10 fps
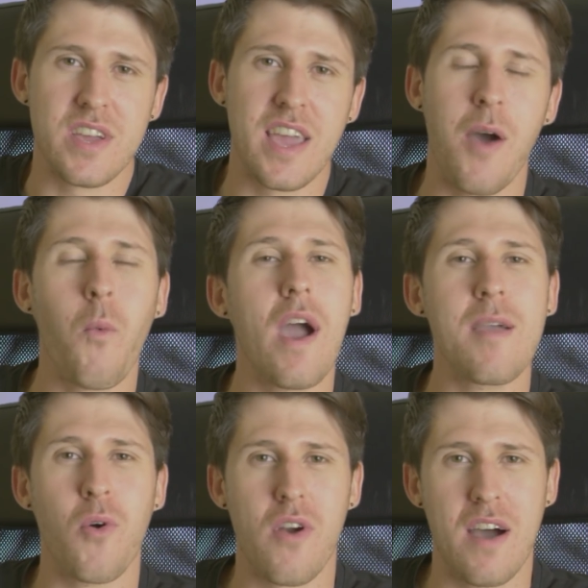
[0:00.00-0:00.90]
You can get
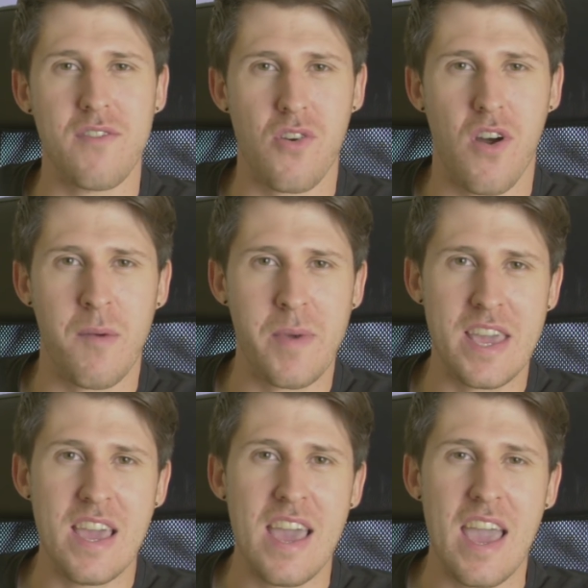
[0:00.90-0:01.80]
way more out of your
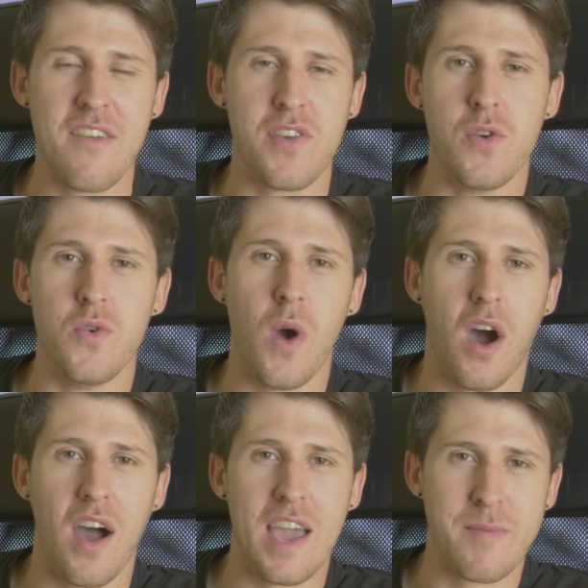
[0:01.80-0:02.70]
army if you
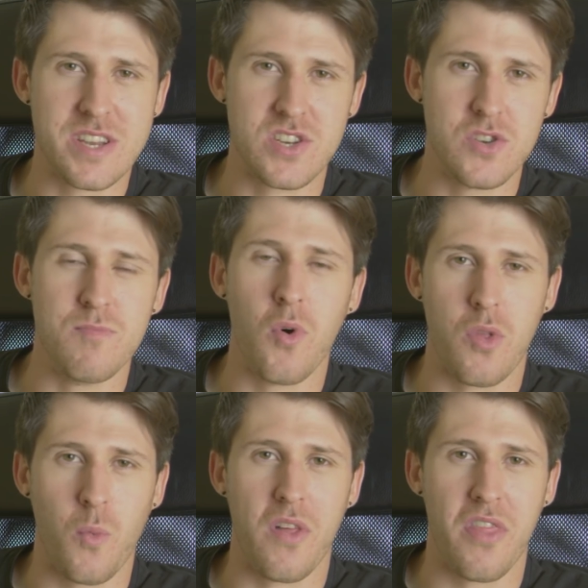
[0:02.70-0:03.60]
are aiming to do
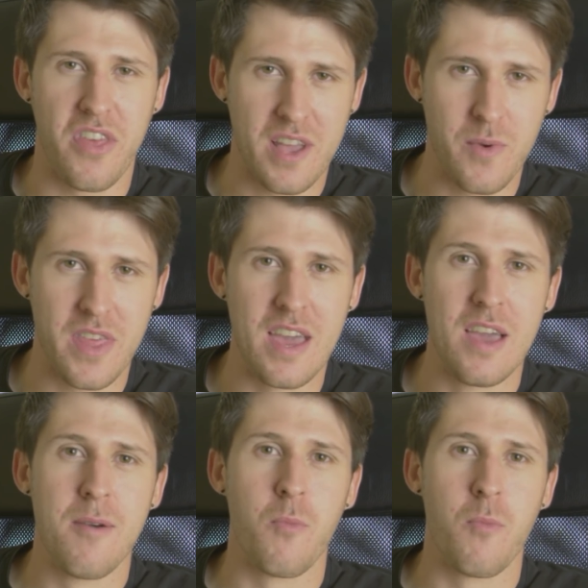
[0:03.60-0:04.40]
more than one thing with it,